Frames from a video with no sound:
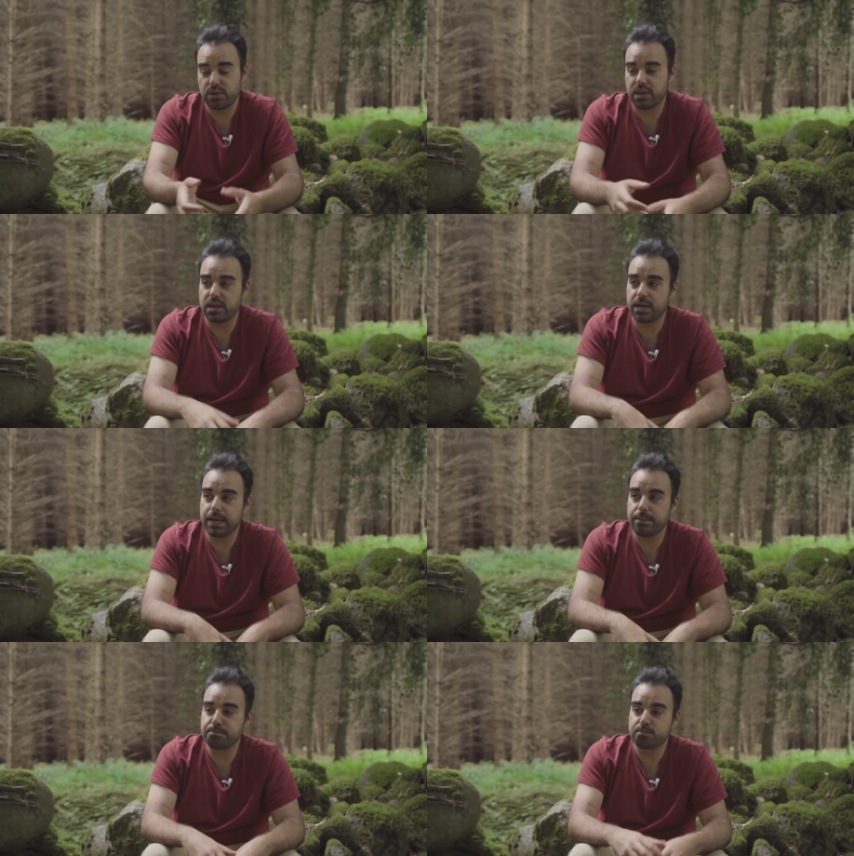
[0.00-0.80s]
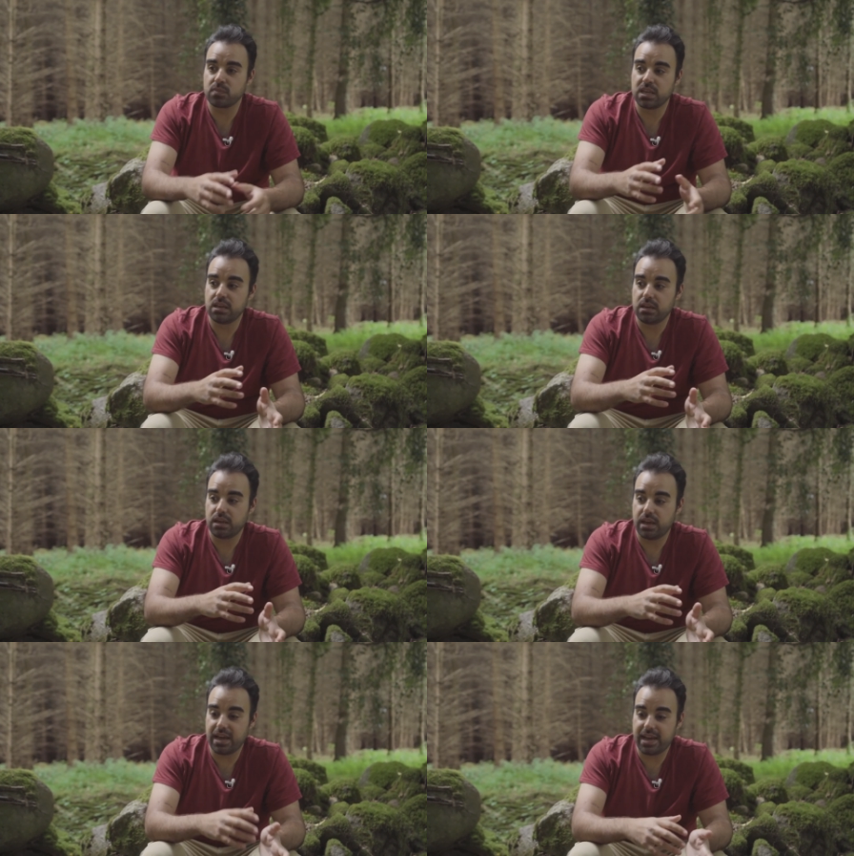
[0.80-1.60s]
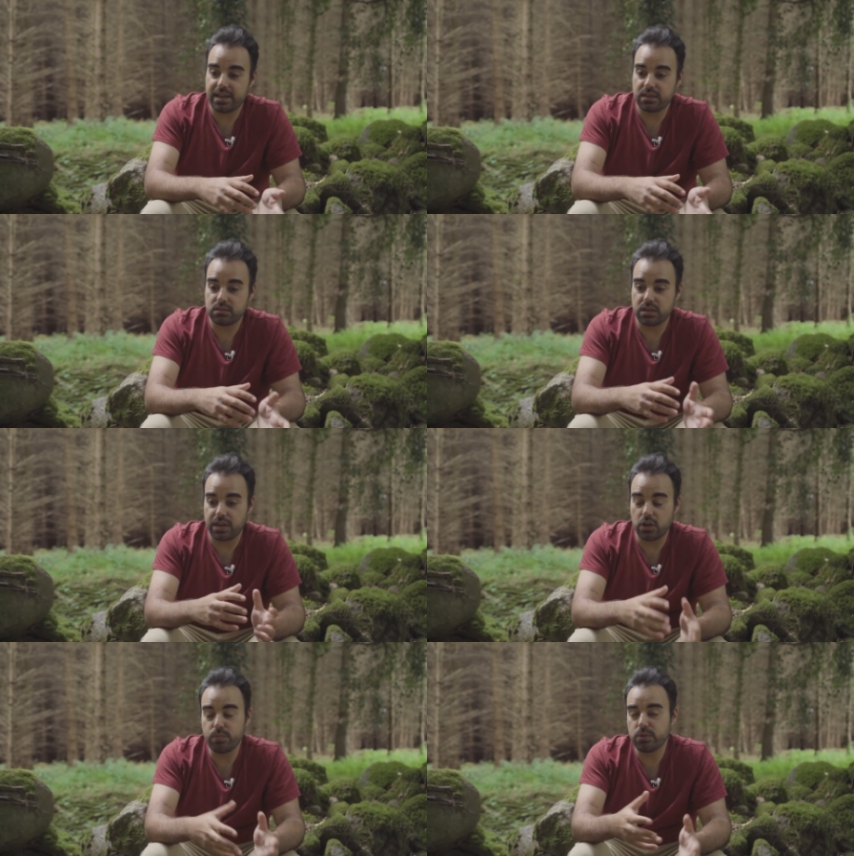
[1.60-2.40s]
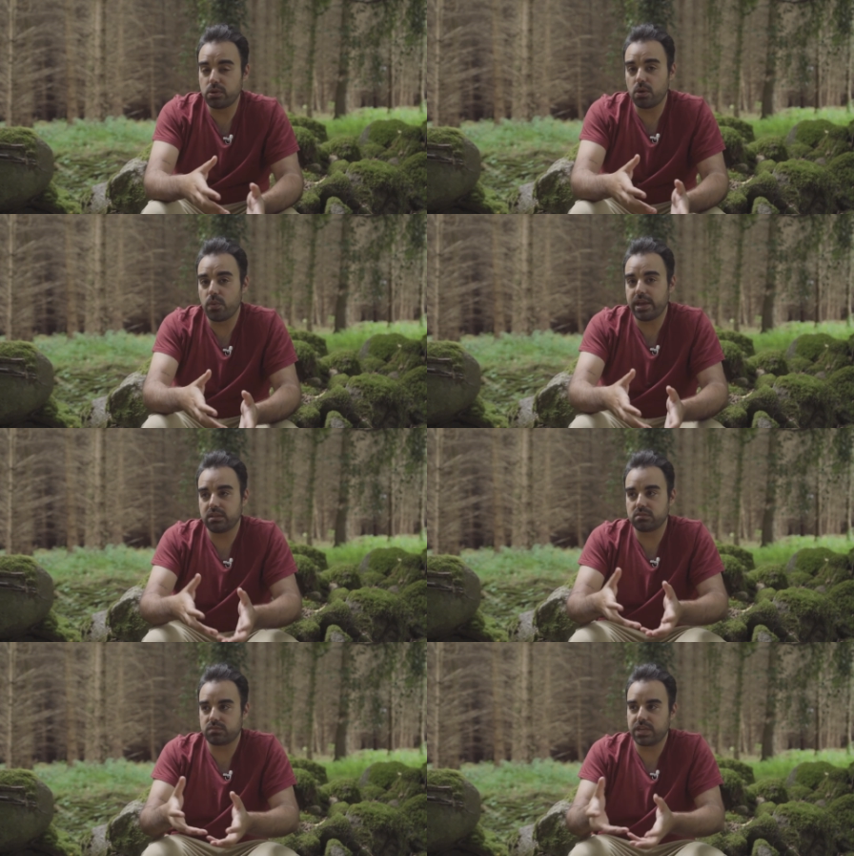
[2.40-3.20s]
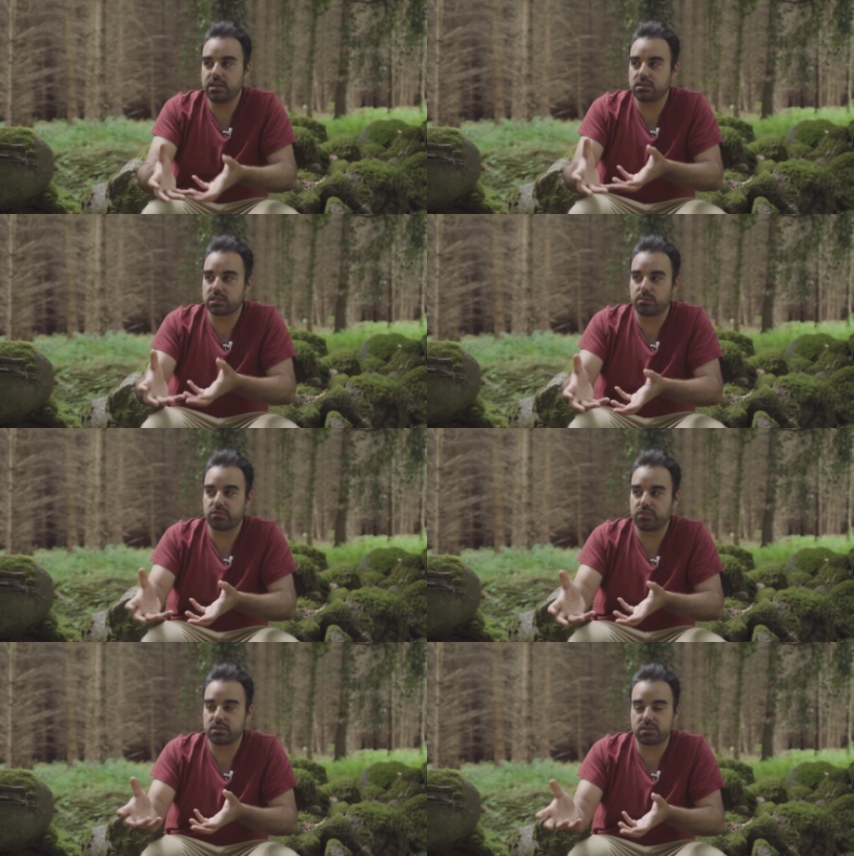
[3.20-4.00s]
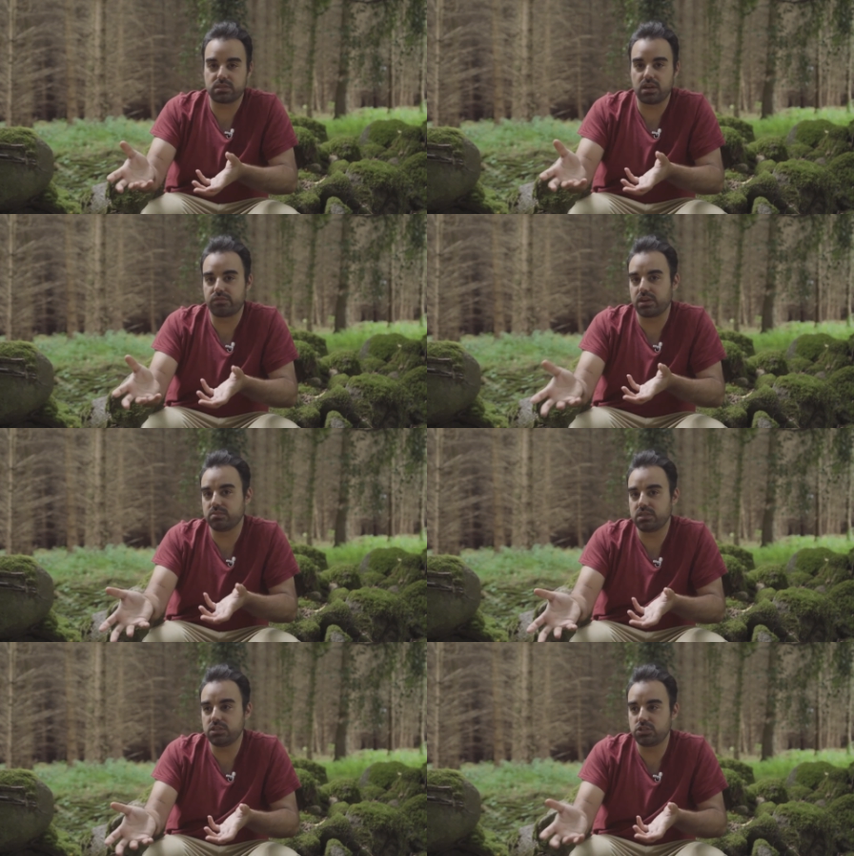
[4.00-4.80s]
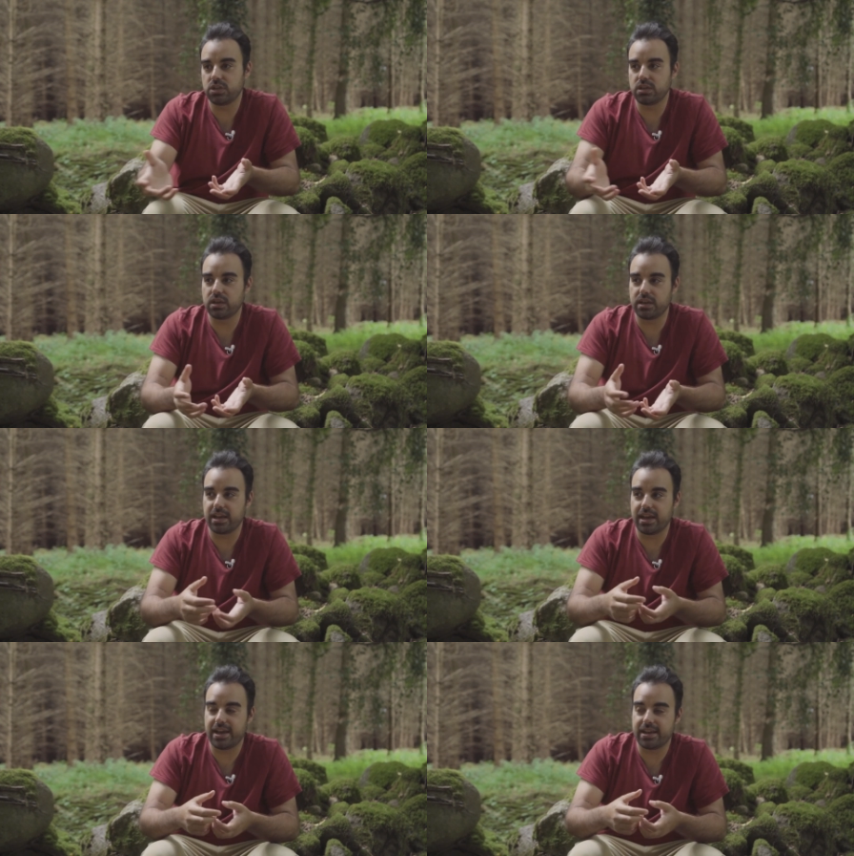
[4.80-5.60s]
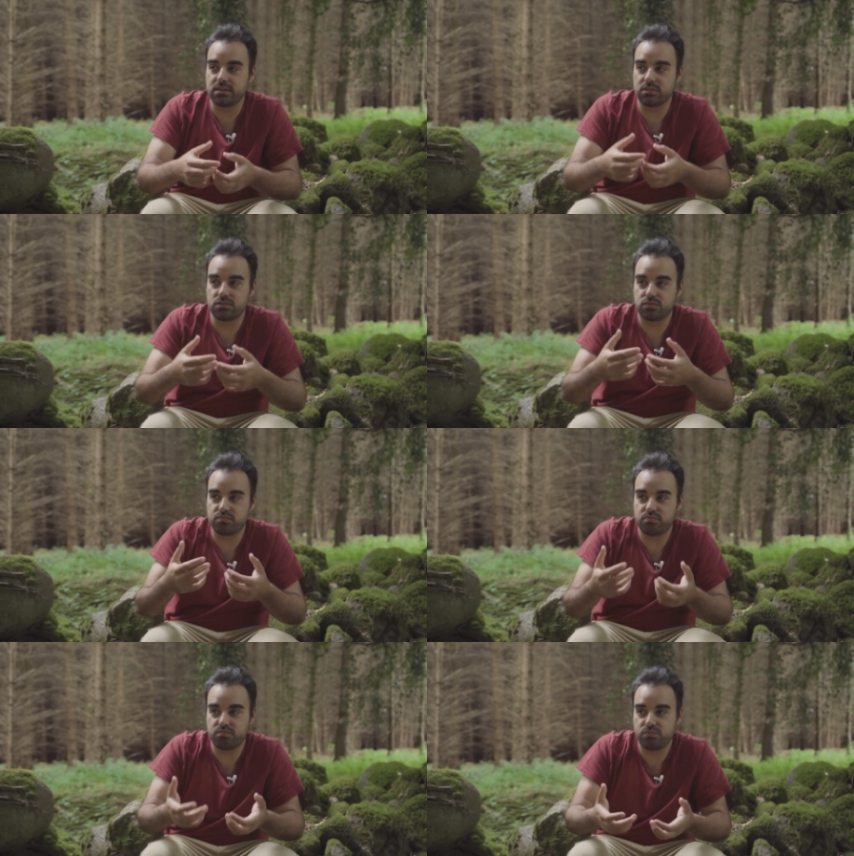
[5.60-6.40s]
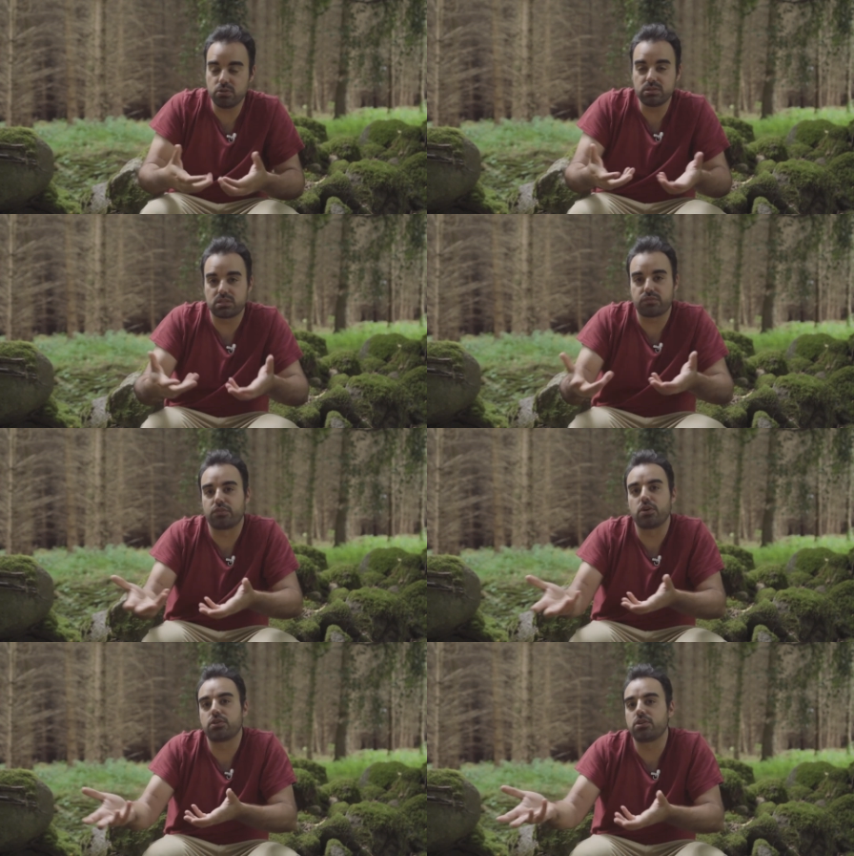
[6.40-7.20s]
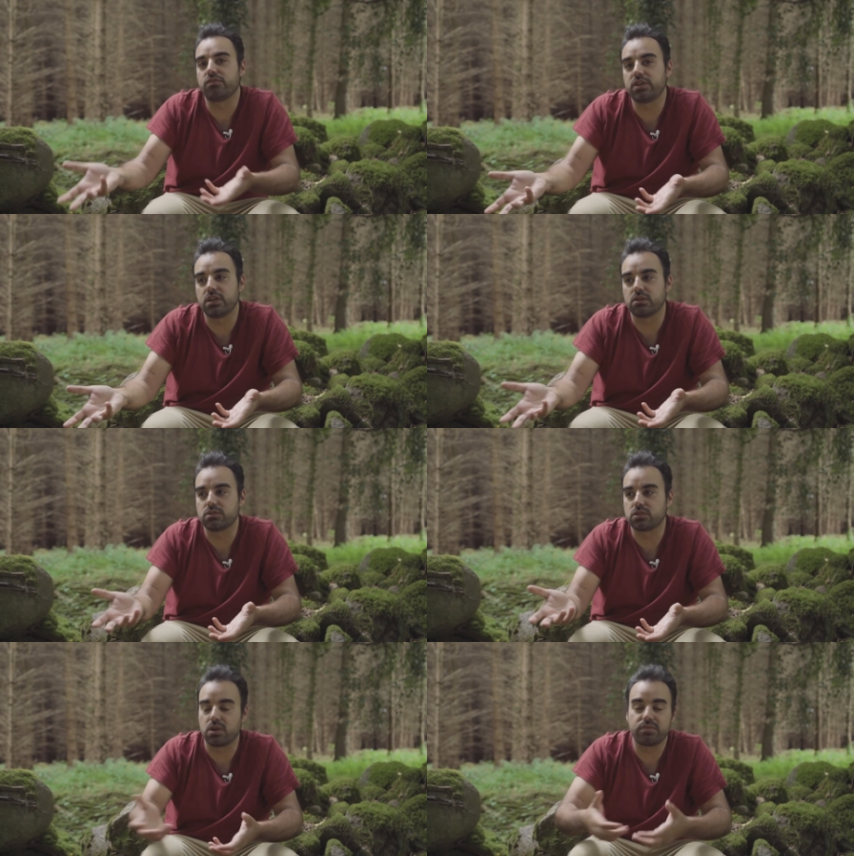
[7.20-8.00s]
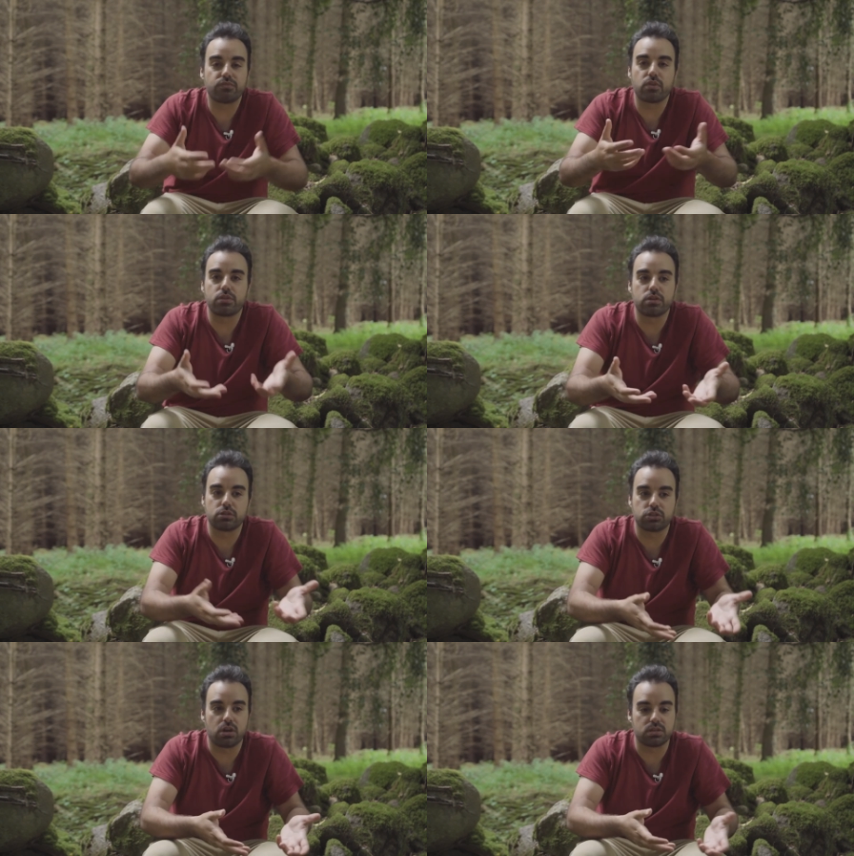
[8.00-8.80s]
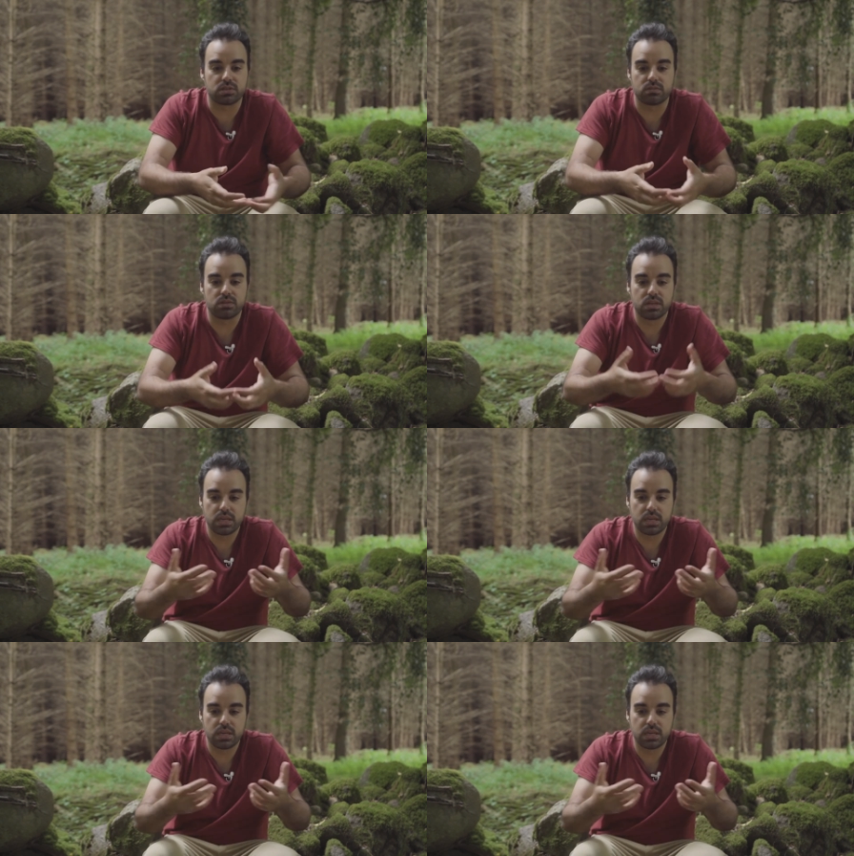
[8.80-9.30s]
And I hope you go away and take some of this stuff that I'm teaching and use it to further your videos and further your shots and